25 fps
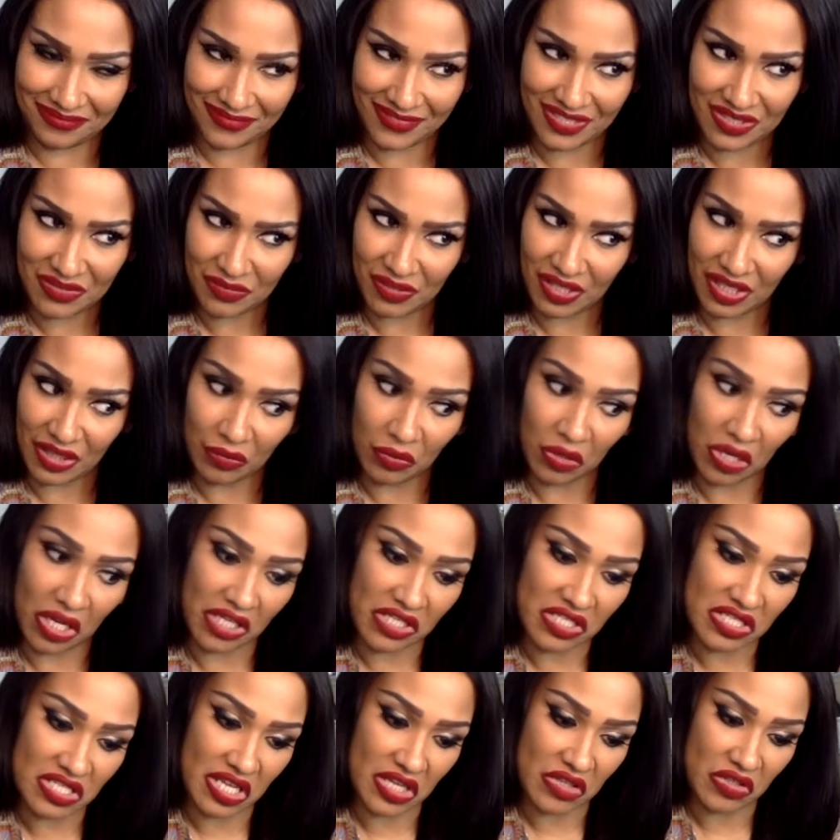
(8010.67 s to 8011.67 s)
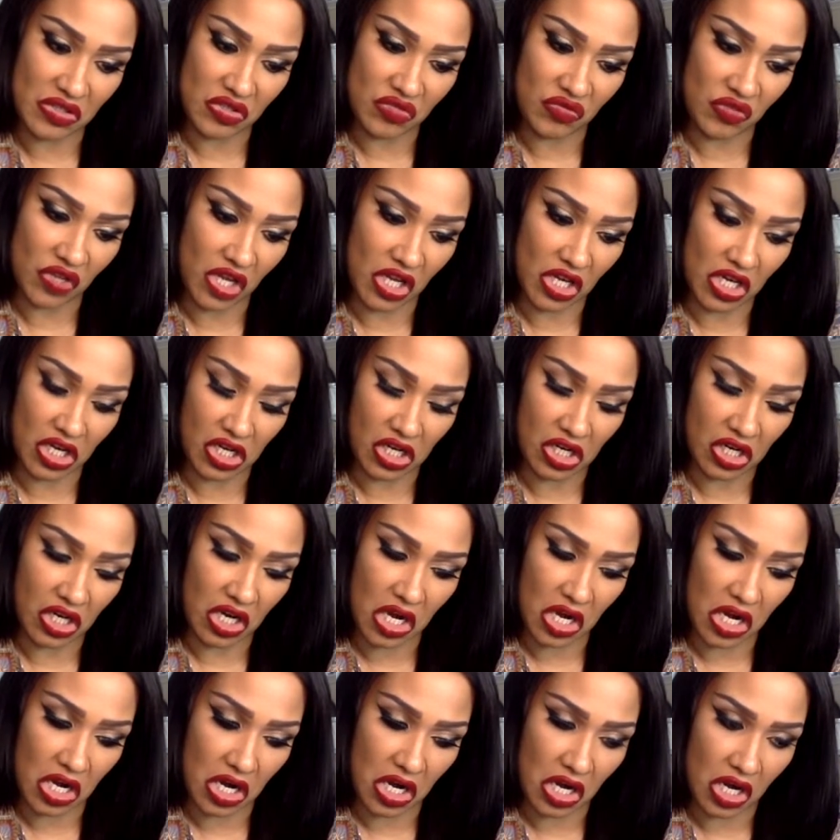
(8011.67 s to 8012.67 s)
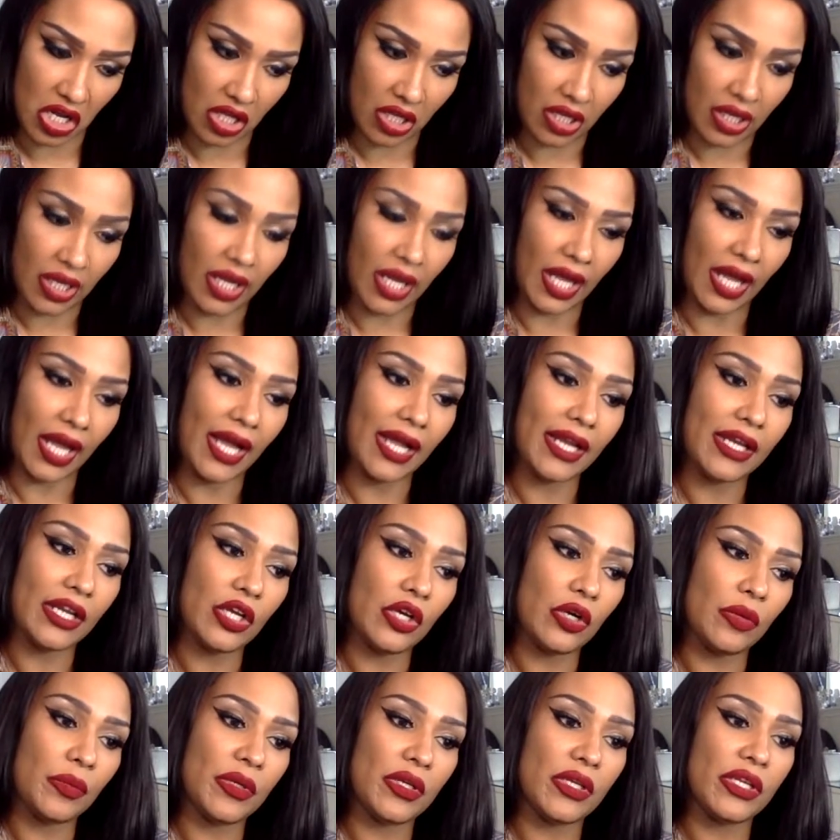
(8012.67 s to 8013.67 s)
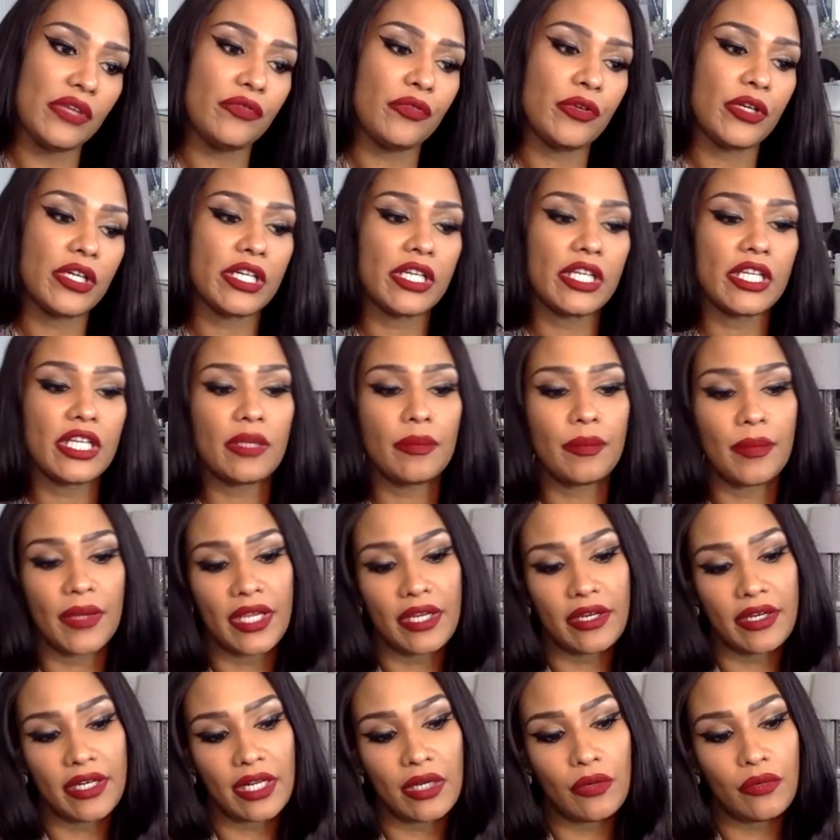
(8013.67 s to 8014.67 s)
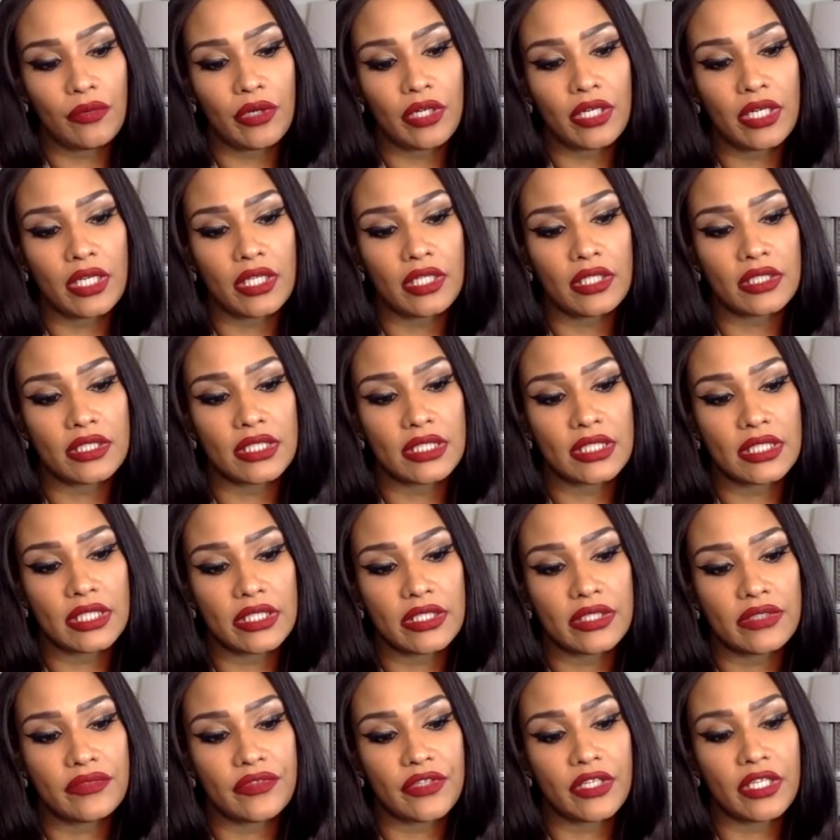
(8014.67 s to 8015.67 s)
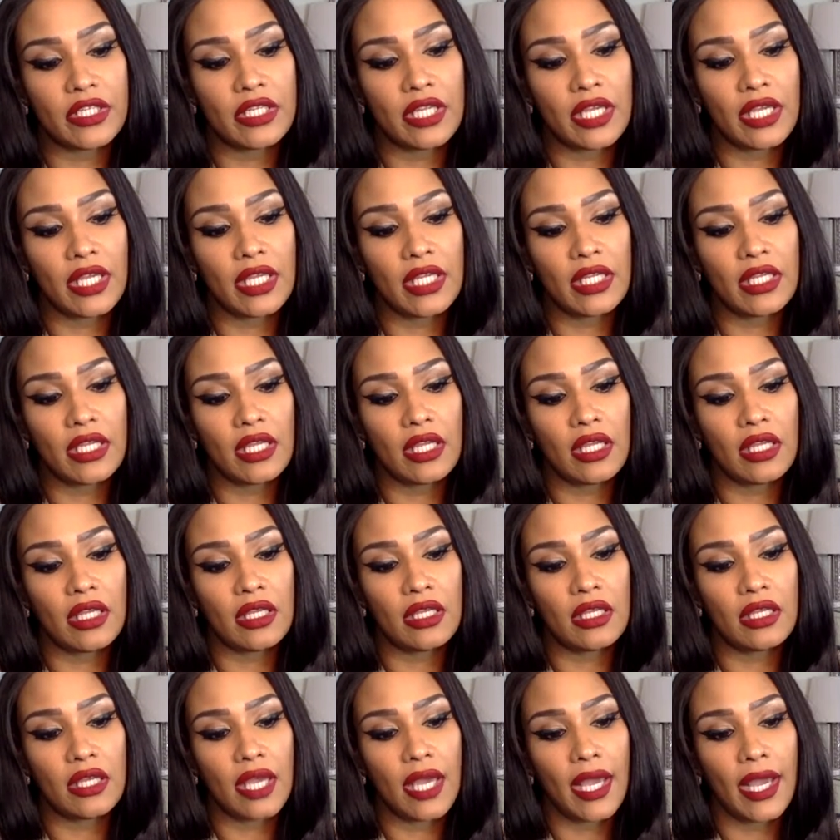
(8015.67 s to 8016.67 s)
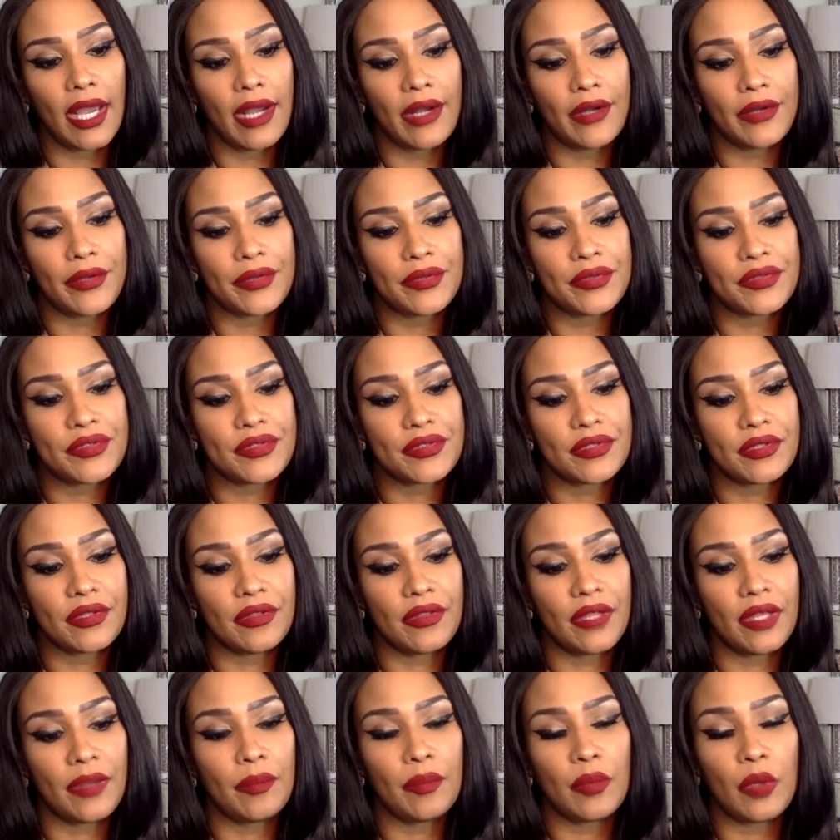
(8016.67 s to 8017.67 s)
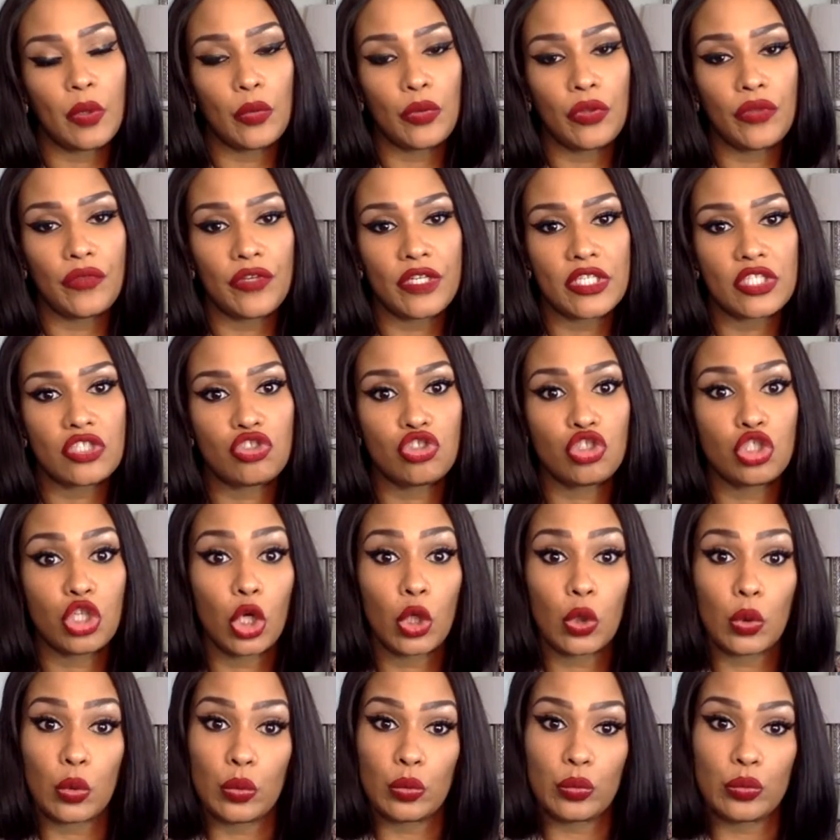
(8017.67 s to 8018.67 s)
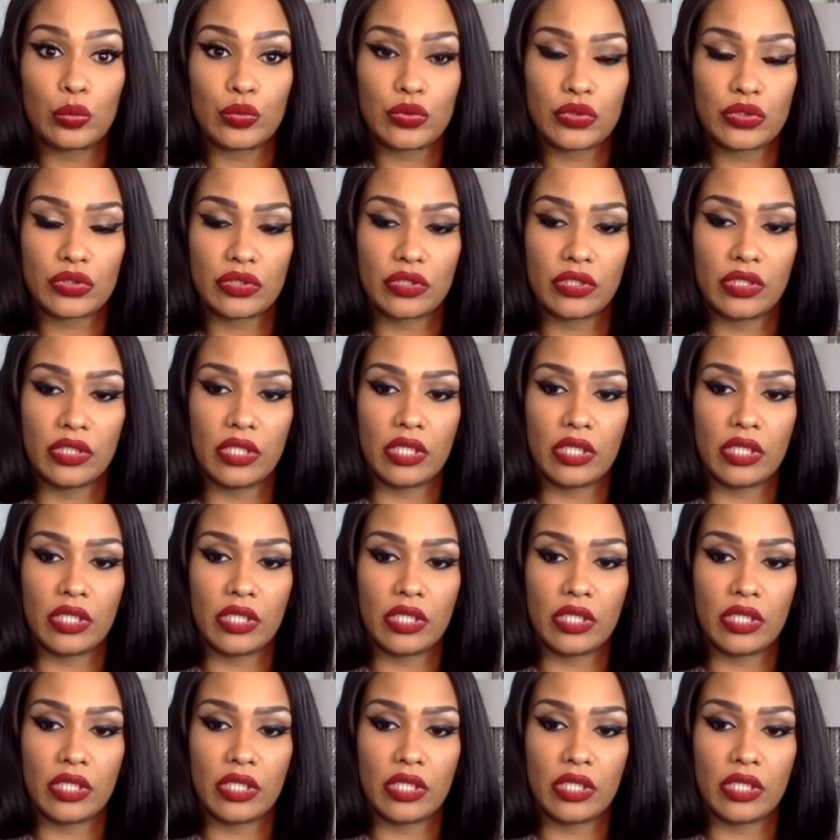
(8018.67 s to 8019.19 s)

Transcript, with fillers: It's like, why? This house is fine. I know, but if we're going to get married, I want to live in a house that both of us chose.